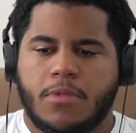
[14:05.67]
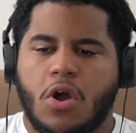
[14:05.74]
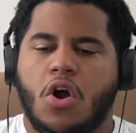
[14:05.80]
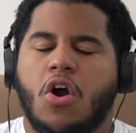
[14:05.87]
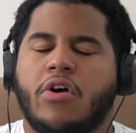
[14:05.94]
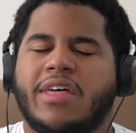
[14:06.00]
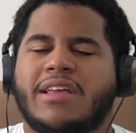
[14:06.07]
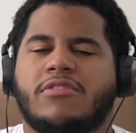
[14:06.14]

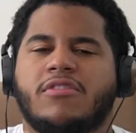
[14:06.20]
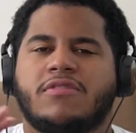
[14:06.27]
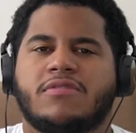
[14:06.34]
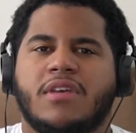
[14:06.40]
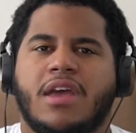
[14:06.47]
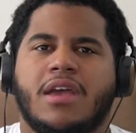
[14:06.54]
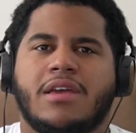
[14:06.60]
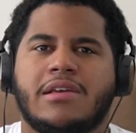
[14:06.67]
All that to
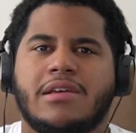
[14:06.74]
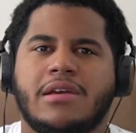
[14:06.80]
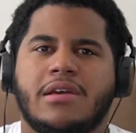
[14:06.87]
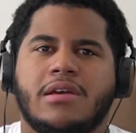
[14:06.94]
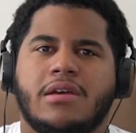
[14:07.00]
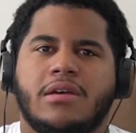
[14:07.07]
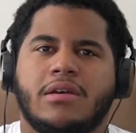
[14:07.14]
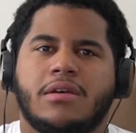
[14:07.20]
say,
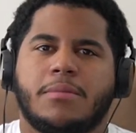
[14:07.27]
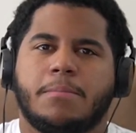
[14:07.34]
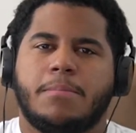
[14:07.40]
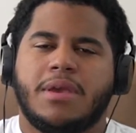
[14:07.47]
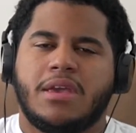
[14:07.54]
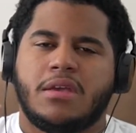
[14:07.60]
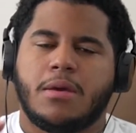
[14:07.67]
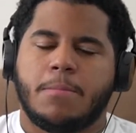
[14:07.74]

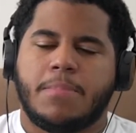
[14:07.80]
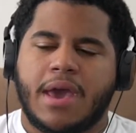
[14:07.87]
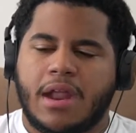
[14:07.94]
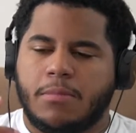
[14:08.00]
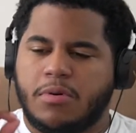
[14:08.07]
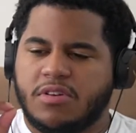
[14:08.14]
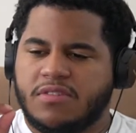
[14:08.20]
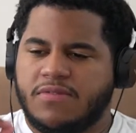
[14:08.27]
being
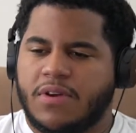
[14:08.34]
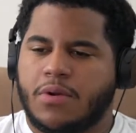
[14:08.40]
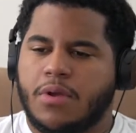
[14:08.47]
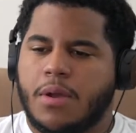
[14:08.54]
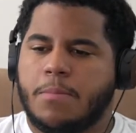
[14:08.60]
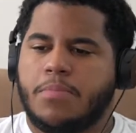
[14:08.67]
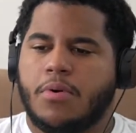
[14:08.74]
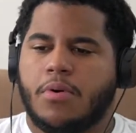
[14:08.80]
compatible is very
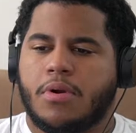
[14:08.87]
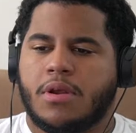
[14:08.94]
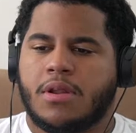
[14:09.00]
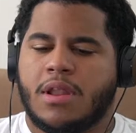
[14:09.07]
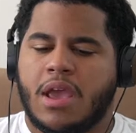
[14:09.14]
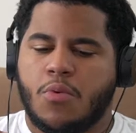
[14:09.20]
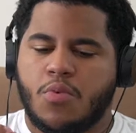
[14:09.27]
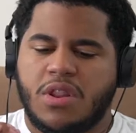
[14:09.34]

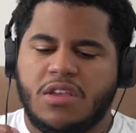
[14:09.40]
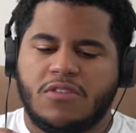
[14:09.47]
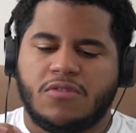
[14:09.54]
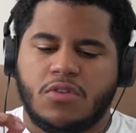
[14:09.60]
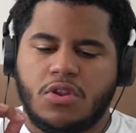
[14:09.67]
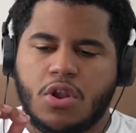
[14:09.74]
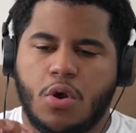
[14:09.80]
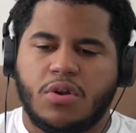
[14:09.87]
important and we need
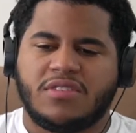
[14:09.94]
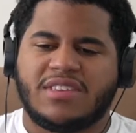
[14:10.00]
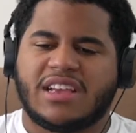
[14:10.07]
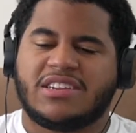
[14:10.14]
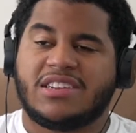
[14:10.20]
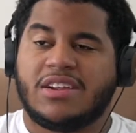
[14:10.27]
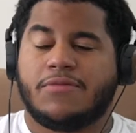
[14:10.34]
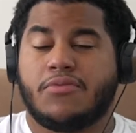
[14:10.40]
to notice that
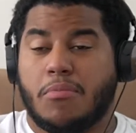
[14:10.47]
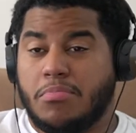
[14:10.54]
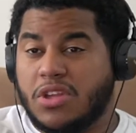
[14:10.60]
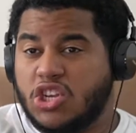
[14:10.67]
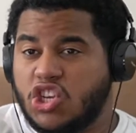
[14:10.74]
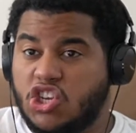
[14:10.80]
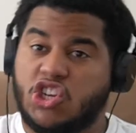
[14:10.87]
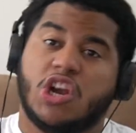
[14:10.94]
shit from the
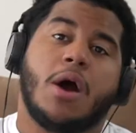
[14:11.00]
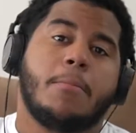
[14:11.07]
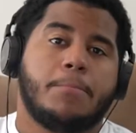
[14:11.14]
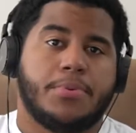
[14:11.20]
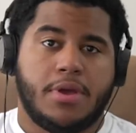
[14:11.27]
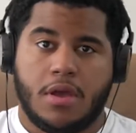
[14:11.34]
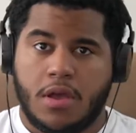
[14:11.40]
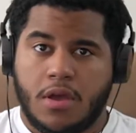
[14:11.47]

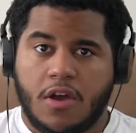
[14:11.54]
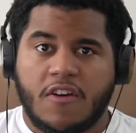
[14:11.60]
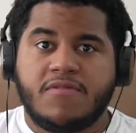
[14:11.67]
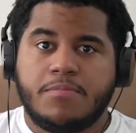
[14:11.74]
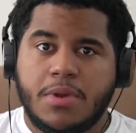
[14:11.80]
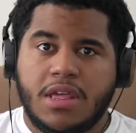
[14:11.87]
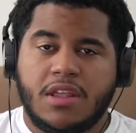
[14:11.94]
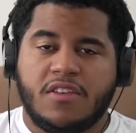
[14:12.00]
jump
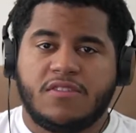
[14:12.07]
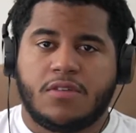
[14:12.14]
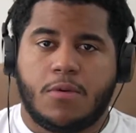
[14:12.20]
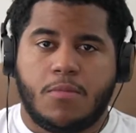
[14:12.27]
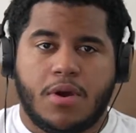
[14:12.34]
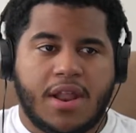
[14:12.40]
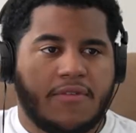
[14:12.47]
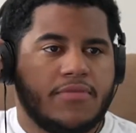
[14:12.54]
of meeting someone.